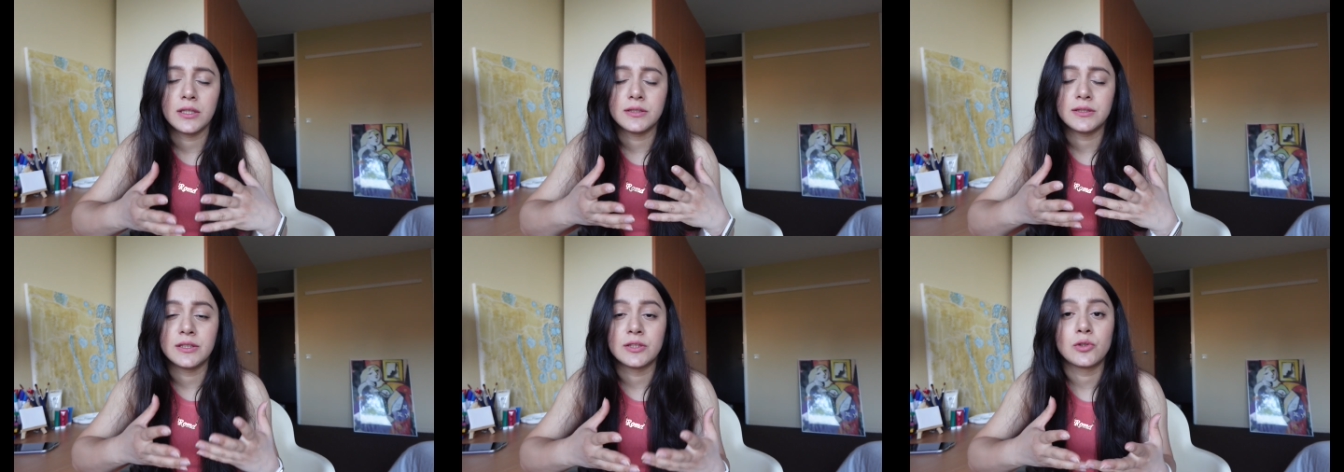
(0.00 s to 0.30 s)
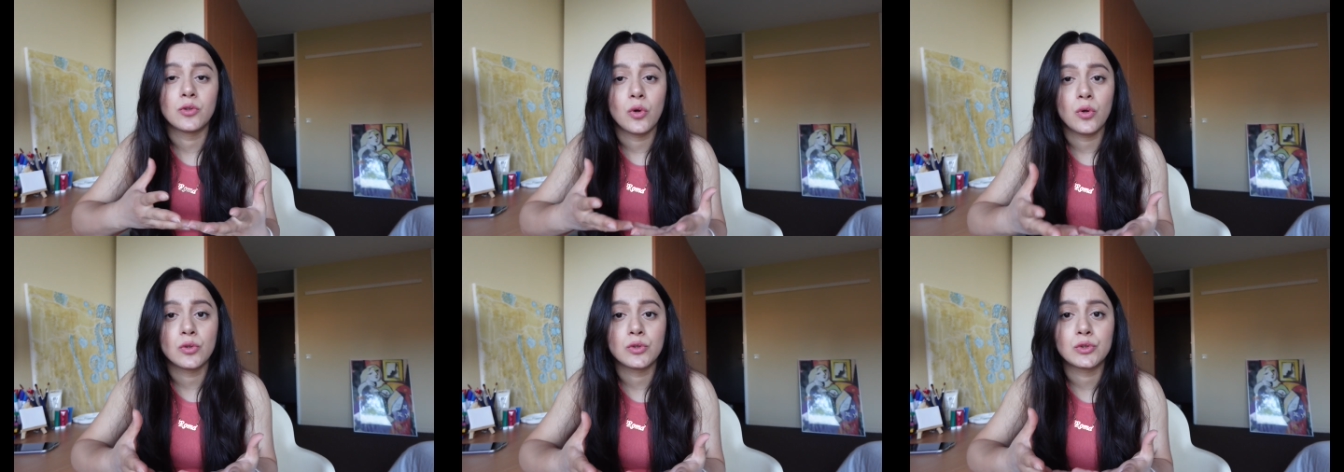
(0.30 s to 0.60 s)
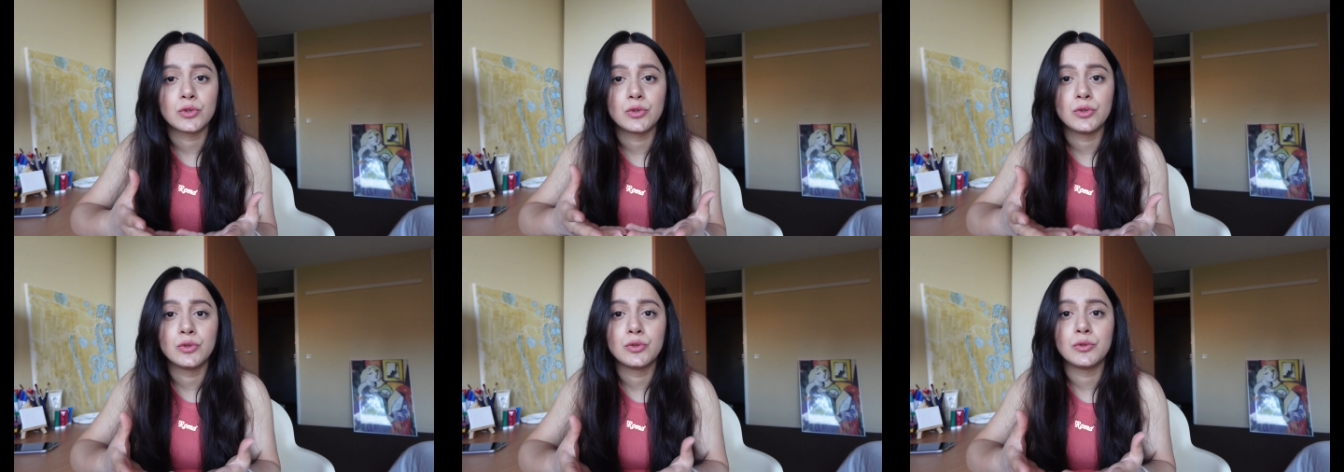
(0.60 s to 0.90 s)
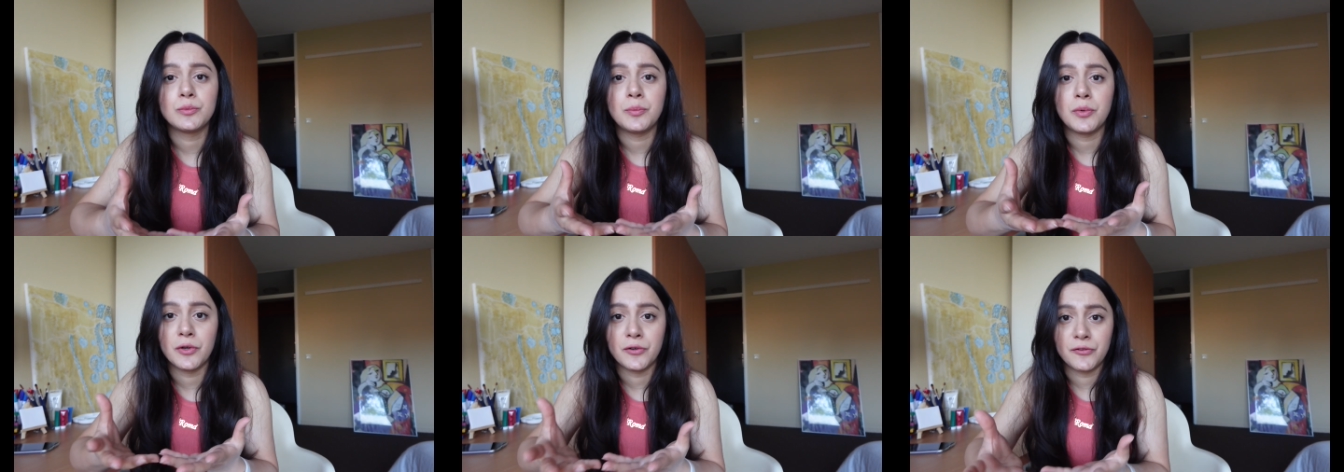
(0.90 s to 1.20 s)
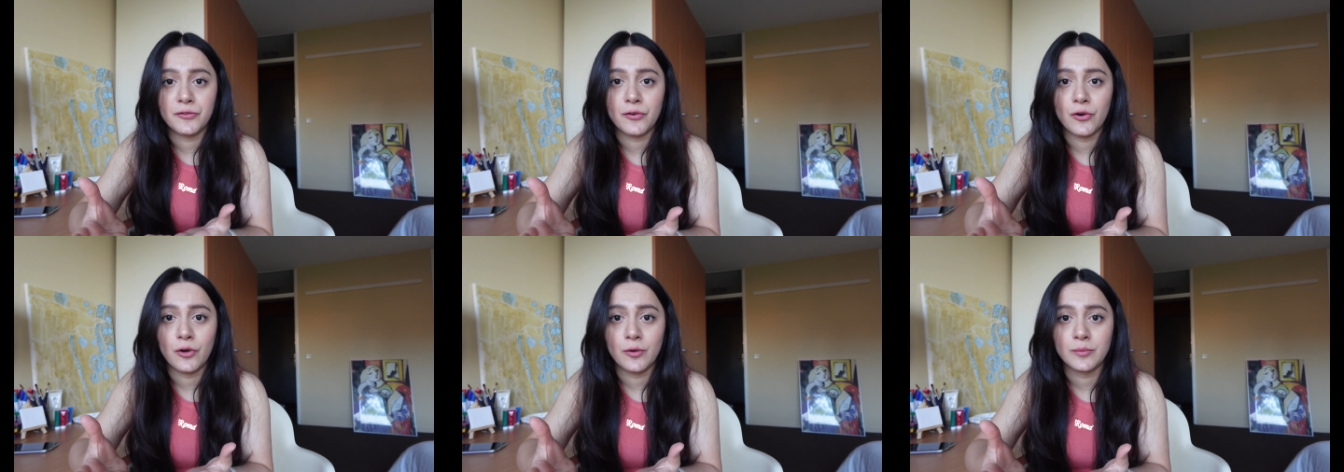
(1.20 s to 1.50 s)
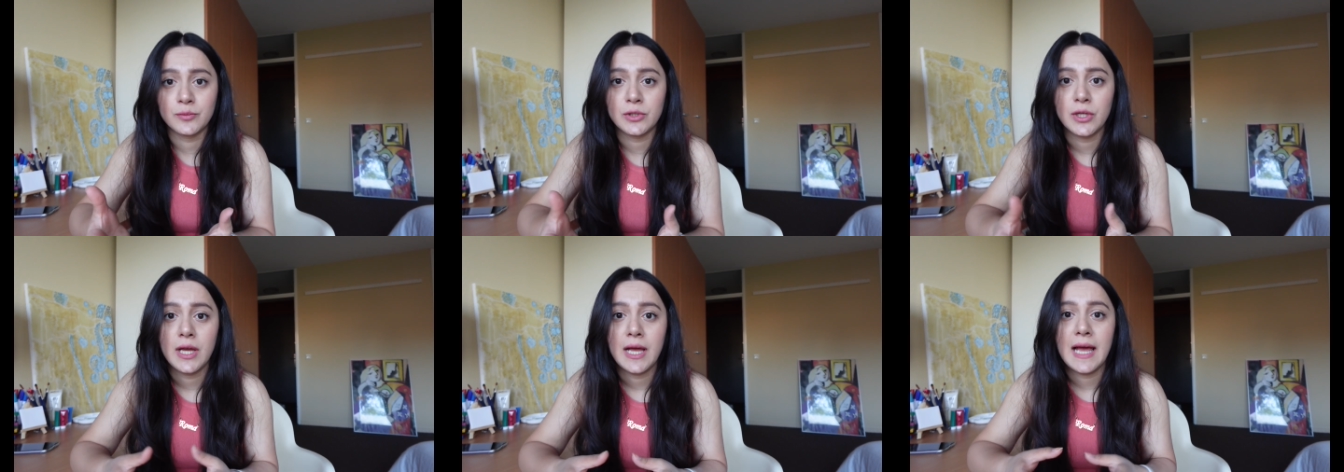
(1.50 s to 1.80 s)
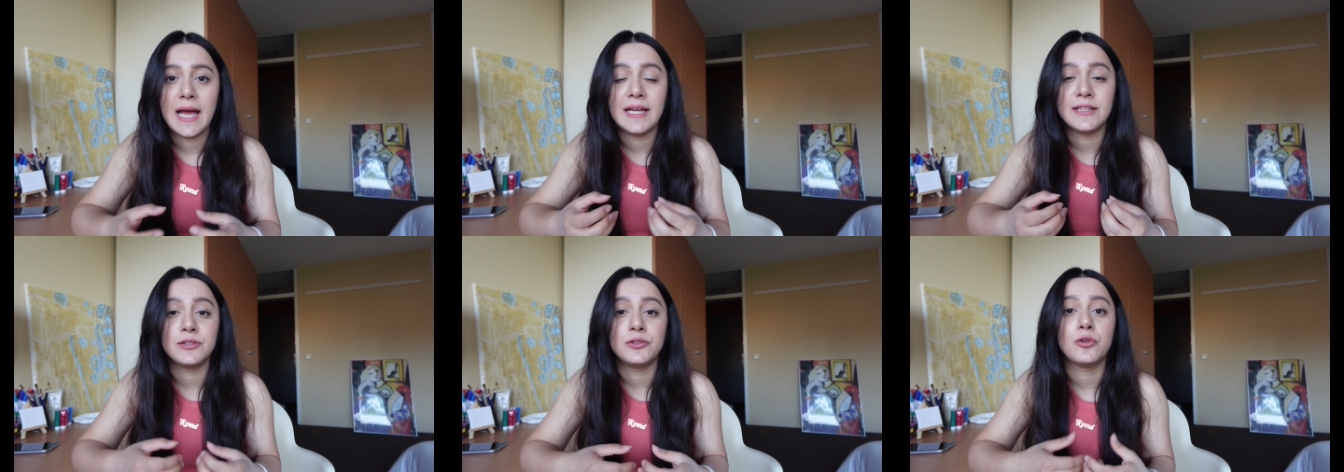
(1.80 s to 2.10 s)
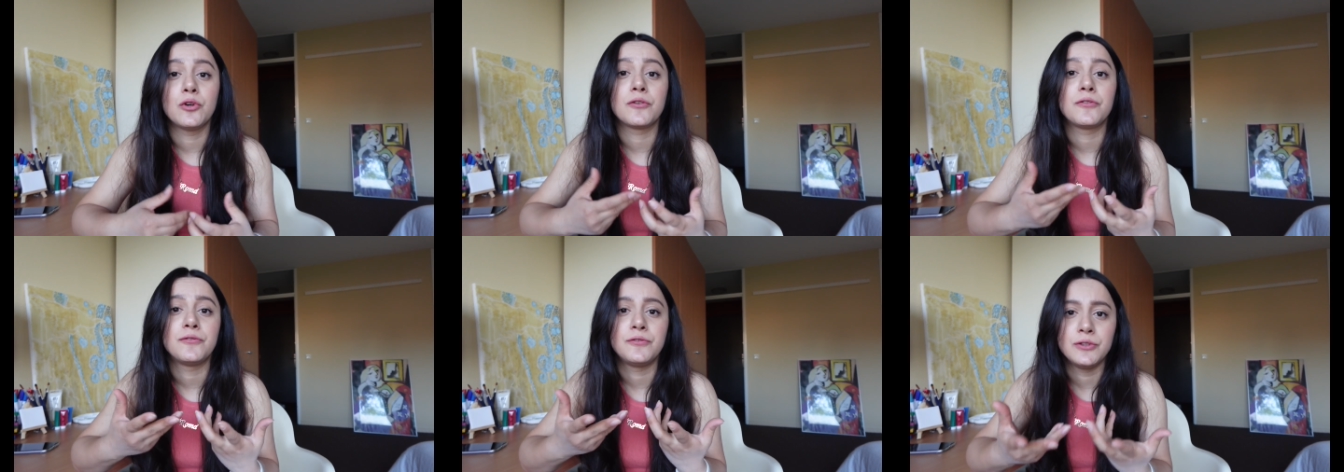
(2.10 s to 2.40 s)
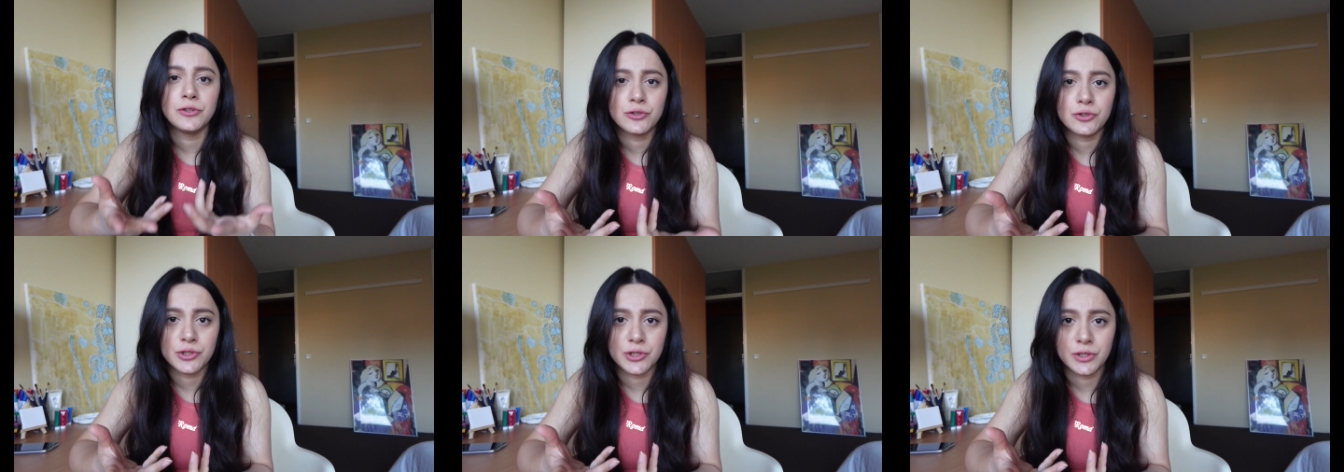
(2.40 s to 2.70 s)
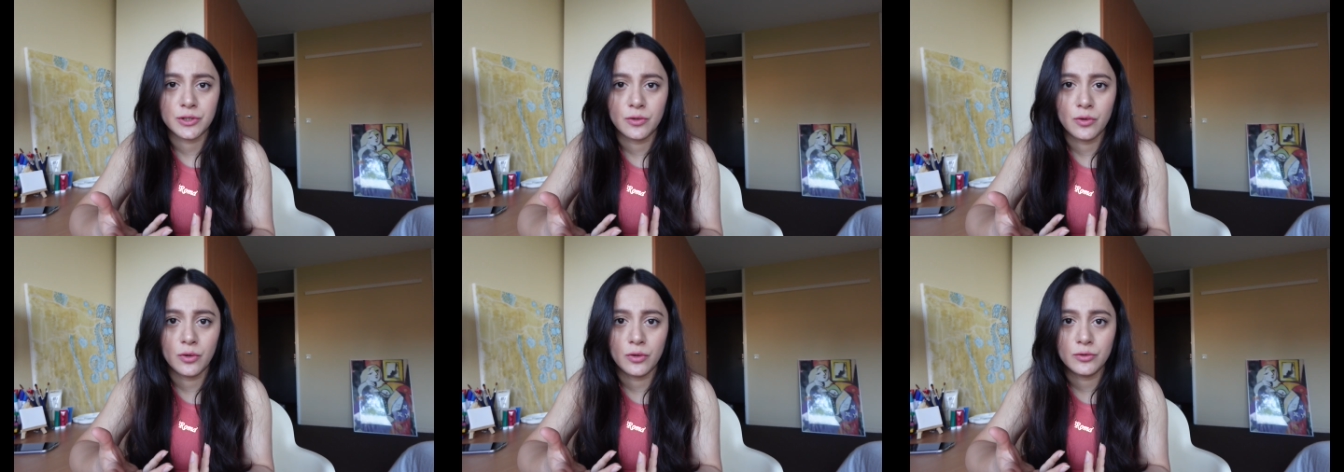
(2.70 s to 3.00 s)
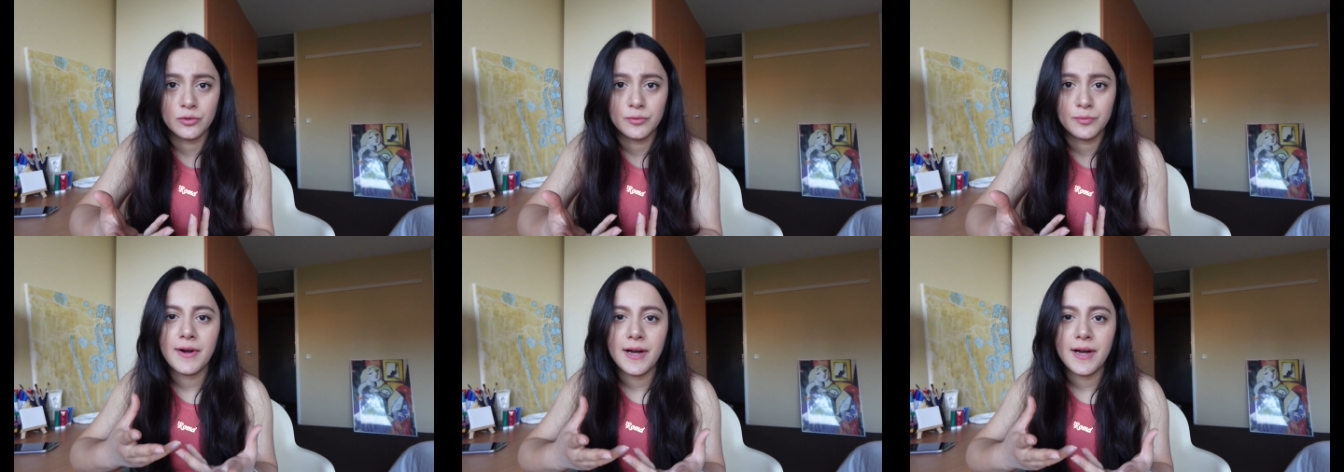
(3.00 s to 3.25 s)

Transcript: the roles you performed, and your future goals.